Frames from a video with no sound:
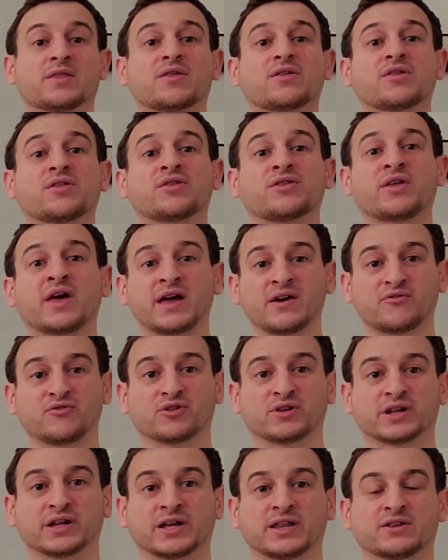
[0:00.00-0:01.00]

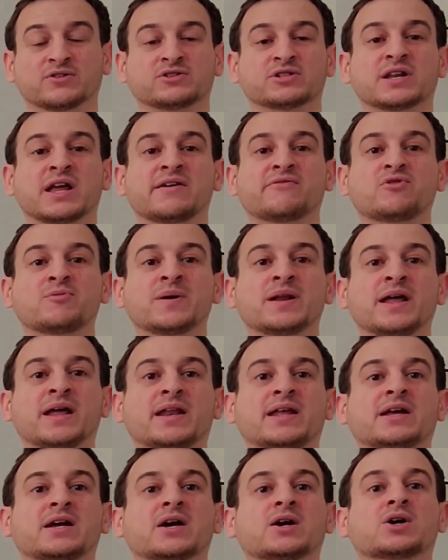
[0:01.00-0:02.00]
Thankfully, there's never been
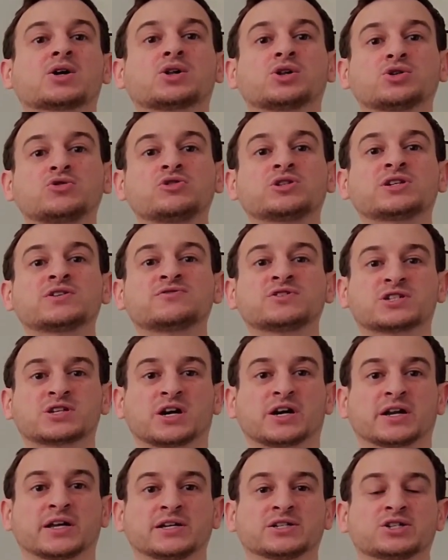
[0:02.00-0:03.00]
any conclusive
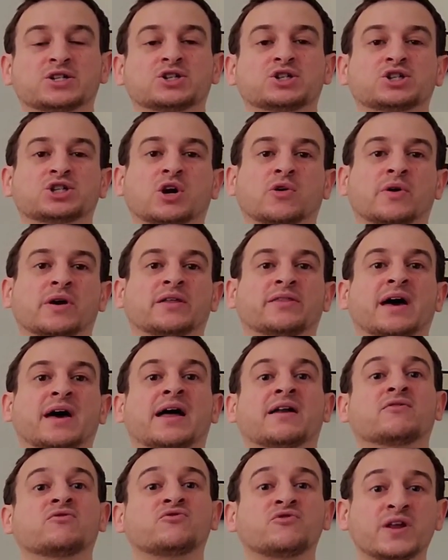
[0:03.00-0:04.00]
studies showing
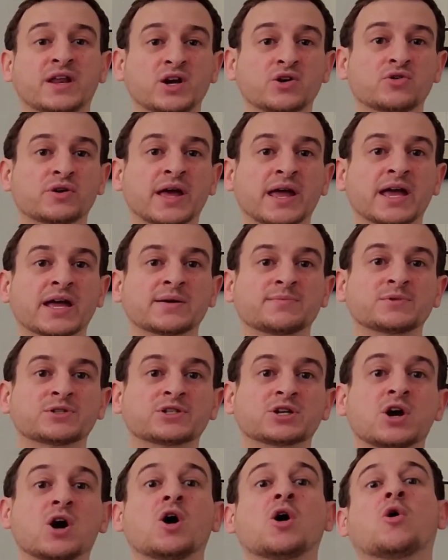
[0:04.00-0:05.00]
that video
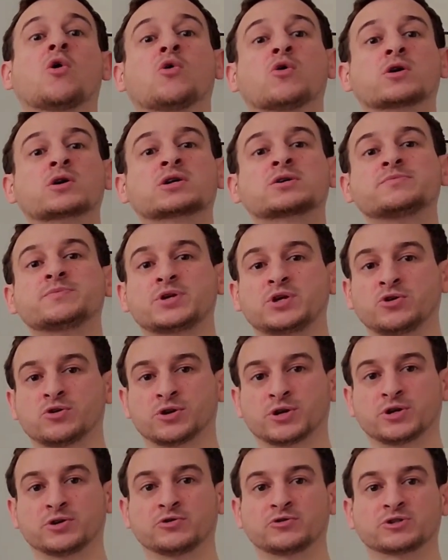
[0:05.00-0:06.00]
games or
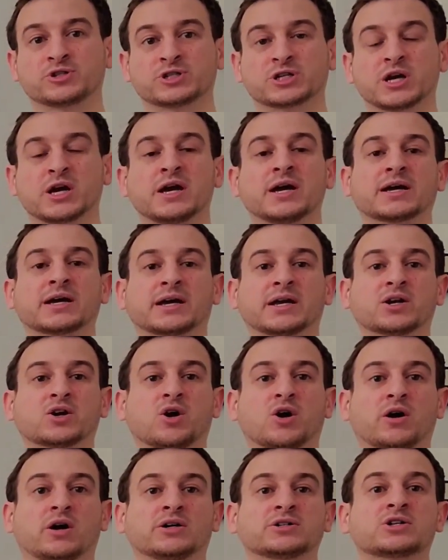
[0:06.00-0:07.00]
computer use can
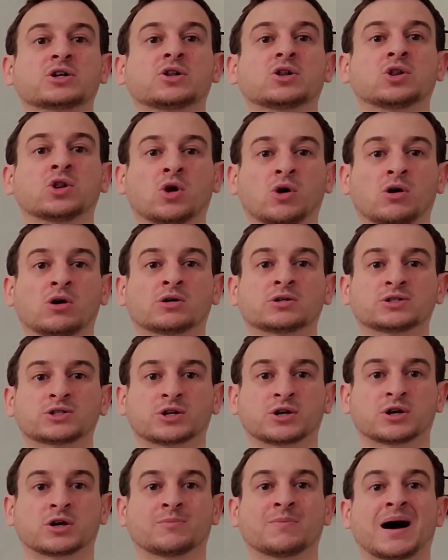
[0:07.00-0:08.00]
cause
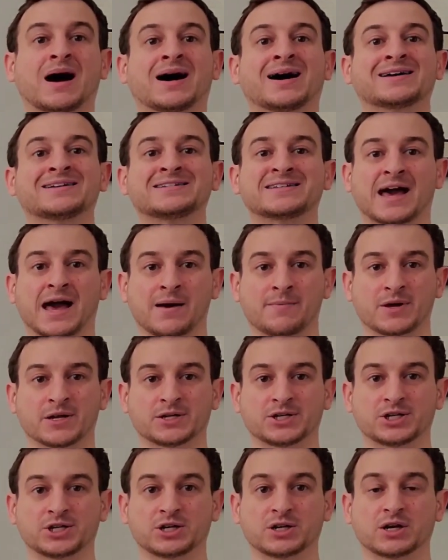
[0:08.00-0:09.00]
long-term eye
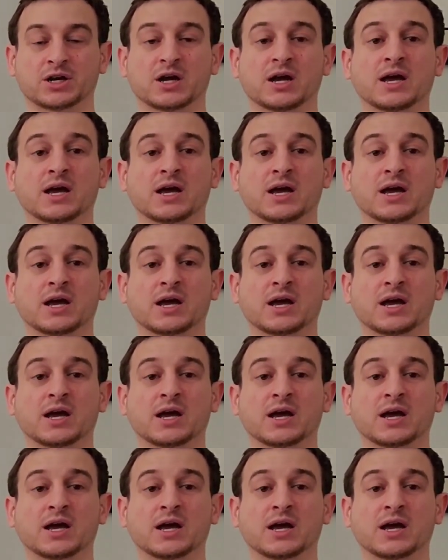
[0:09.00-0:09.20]
damage.